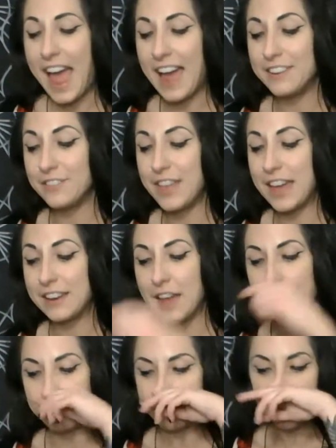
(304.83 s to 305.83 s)
And
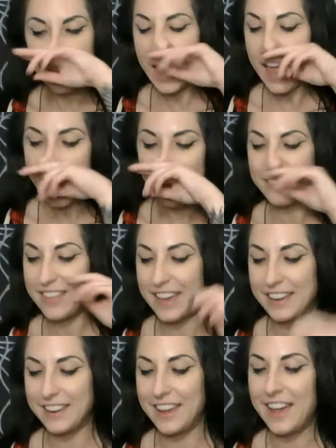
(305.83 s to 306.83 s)
then, and
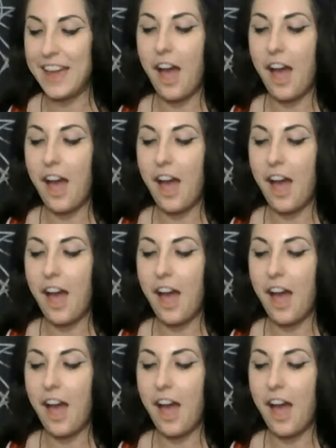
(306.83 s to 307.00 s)
then